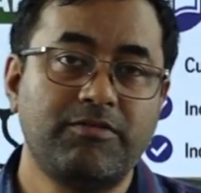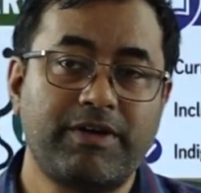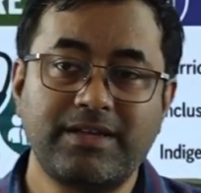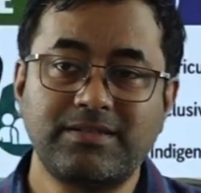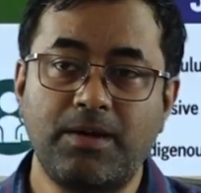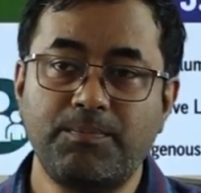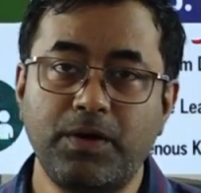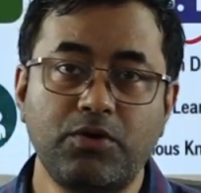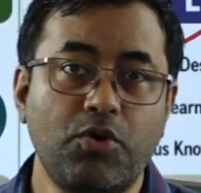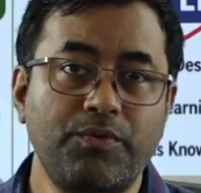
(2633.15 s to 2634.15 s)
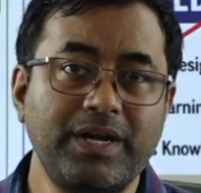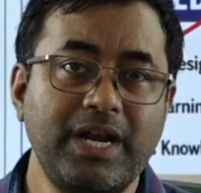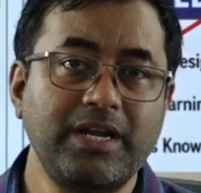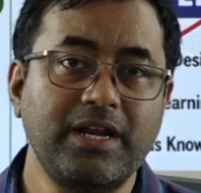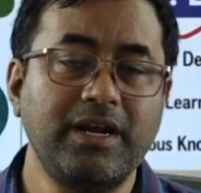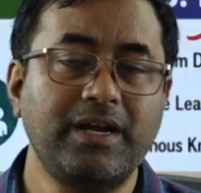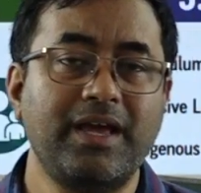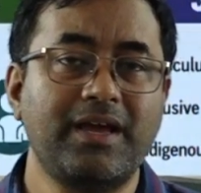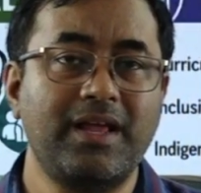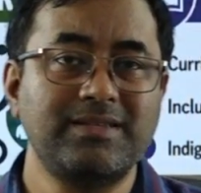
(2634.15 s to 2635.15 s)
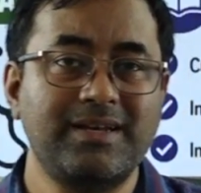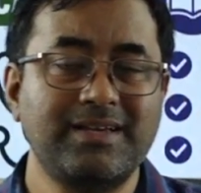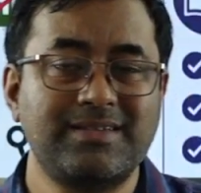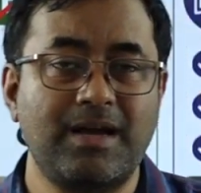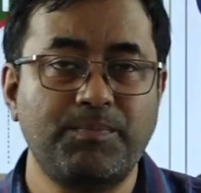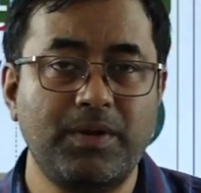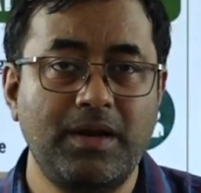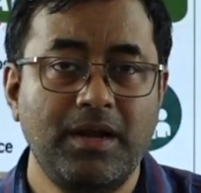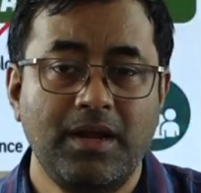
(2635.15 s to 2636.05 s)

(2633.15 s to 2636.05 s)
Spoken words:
For example, COVID-19 taken as an example,